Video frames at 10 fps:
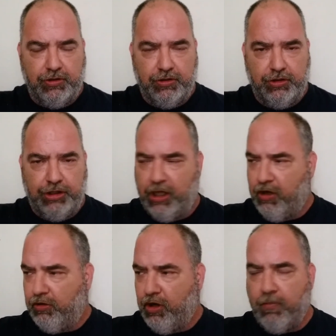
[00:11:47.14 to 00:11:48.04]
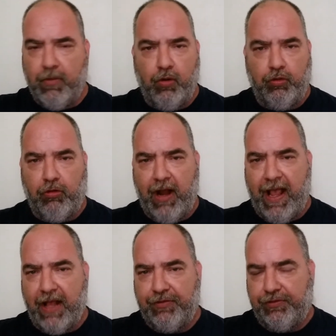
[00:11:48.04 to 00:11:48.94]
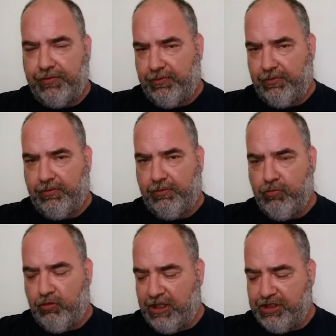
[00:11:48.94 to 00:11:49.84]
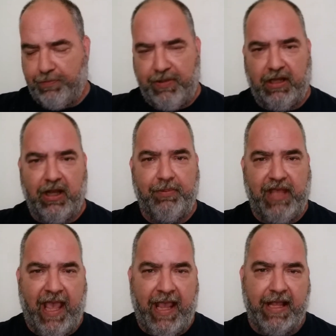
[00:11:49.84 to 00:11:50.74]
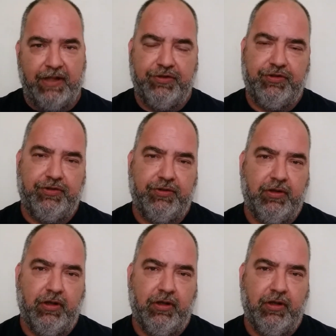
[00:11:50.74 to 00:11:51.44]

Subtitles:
you know, go mow grass. We'll let you pick up cans.